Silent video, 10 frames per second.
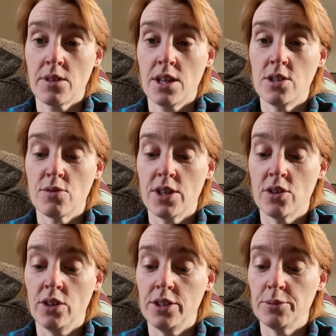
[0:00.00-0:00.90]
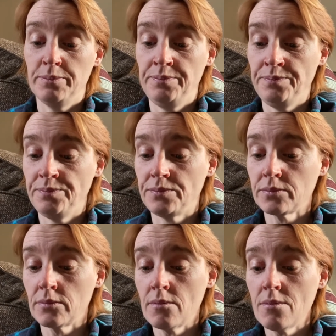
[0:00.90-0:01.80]
His recall is,
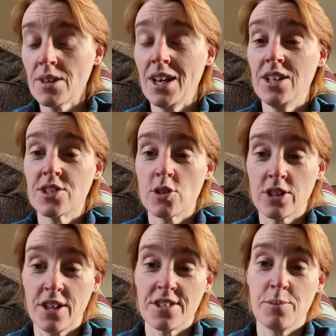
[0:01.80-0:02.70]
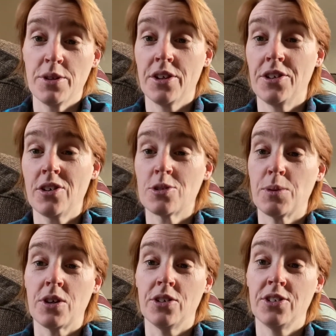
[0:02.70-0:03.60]
and socialising him with other dogs,
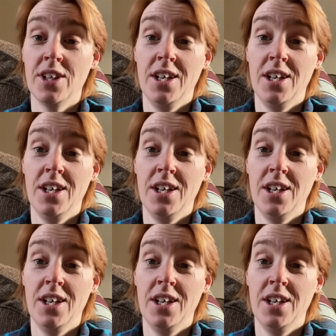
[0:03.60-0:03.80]
because